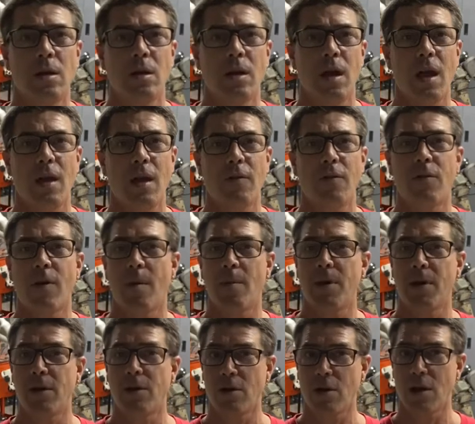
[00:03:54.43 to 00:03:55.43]
If I
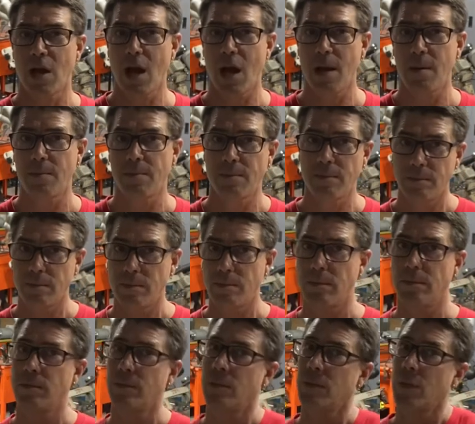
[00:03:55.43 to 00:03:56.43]
pick your name,
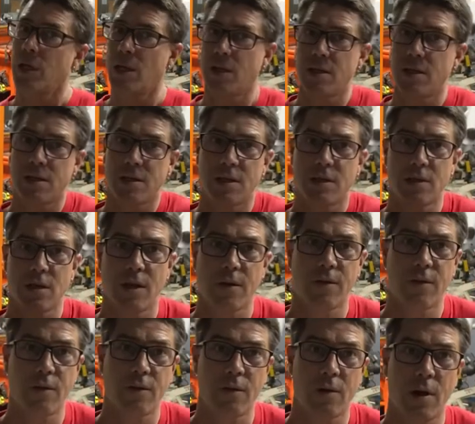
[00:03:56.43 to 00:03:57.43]
you get this exhaust
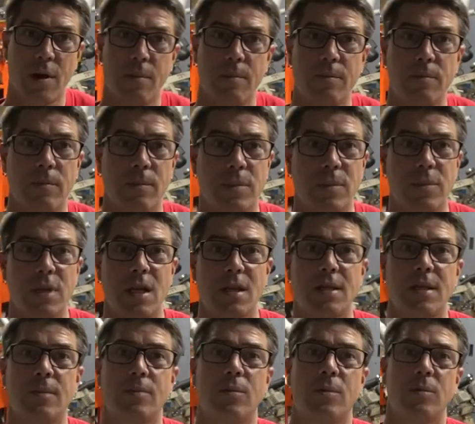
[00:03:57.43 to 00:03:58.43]
for free. It's that
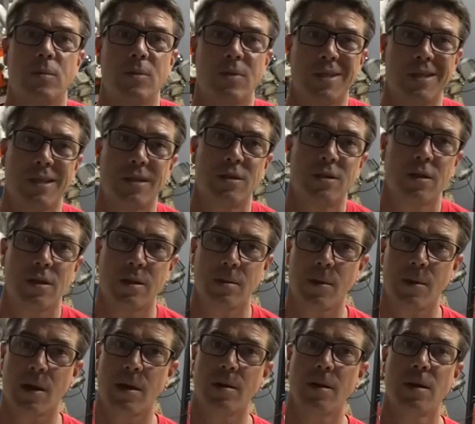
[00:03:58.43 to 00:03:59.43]
simple. We'll send it to you in the mail.